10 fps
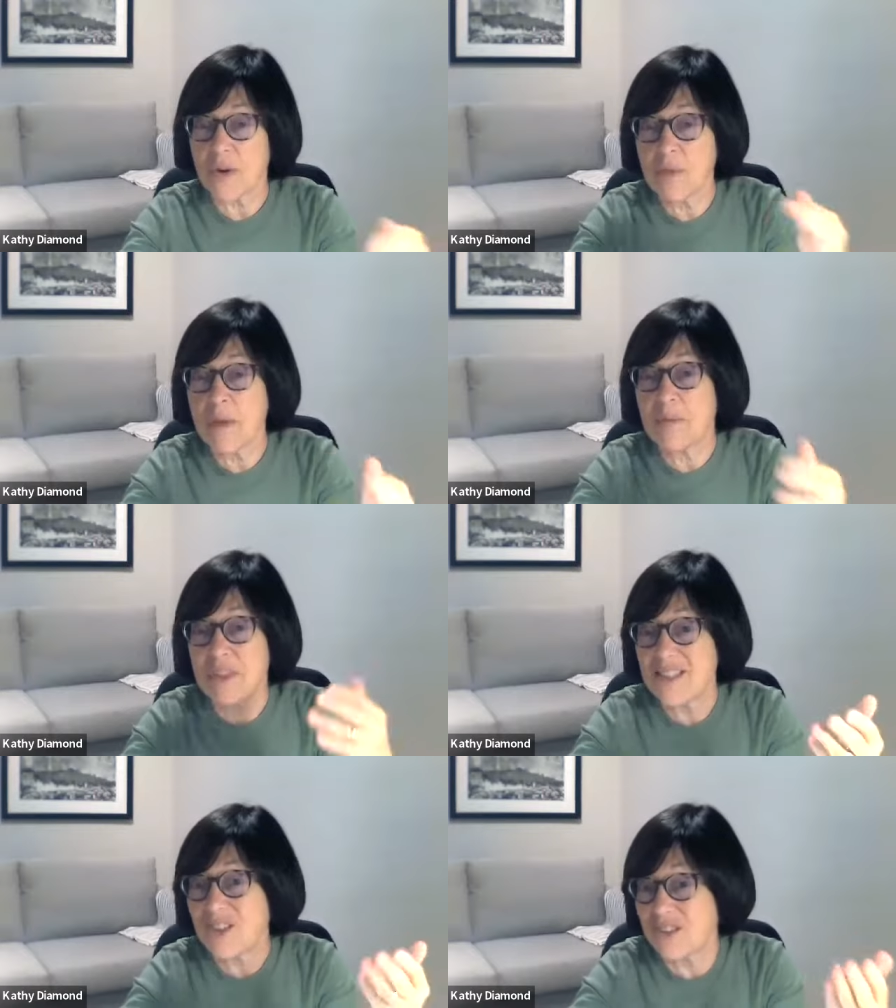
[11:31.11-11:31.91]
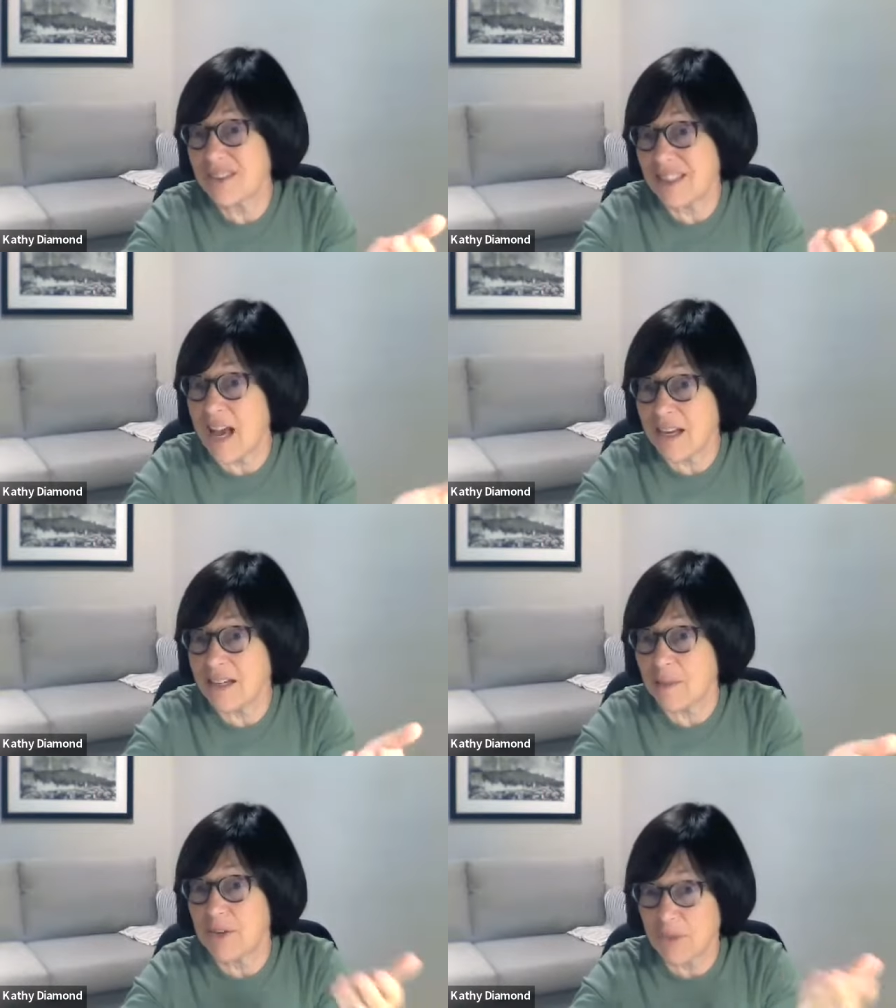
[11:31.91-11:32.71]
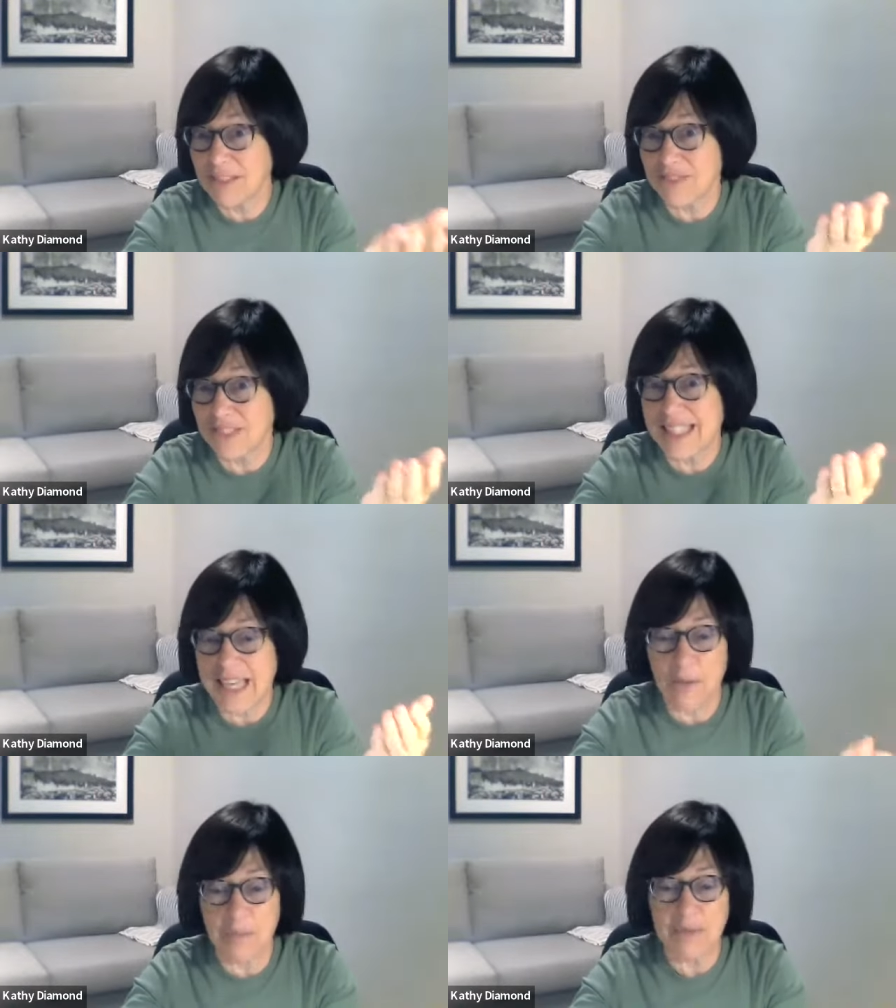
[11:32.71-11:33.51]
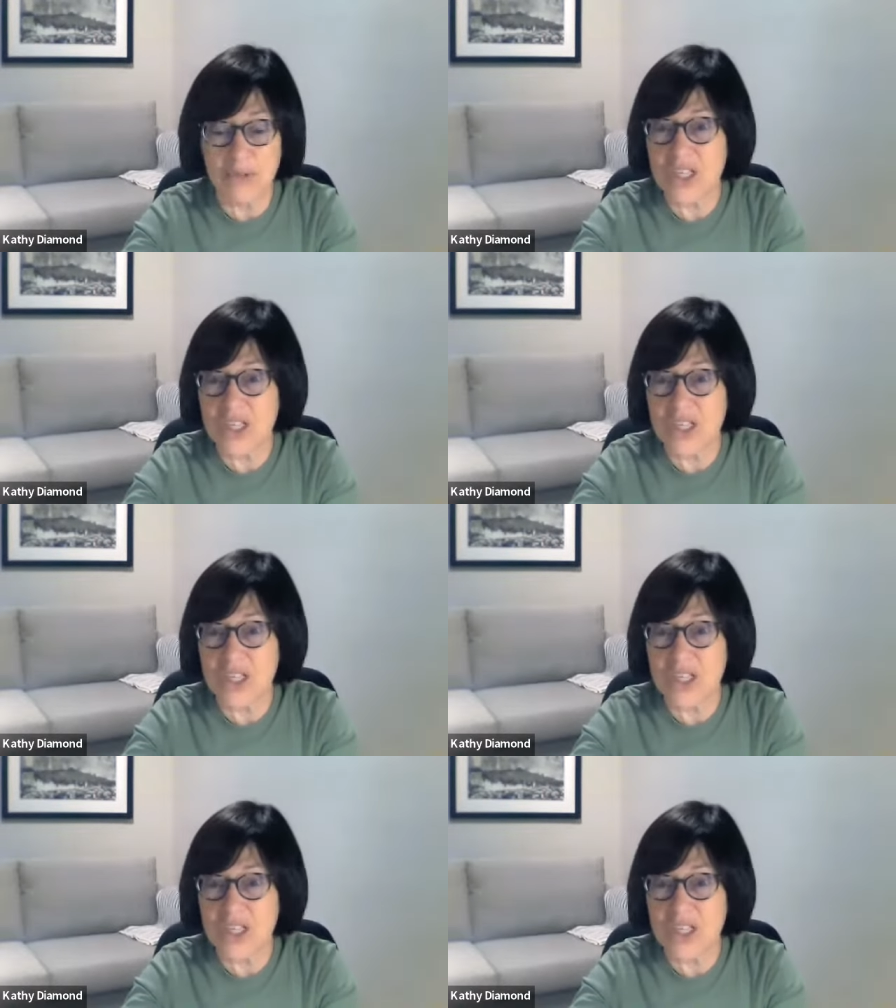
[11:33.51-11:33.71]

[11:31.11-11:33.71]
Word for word: And remember, these are young, I mean, relatively young people.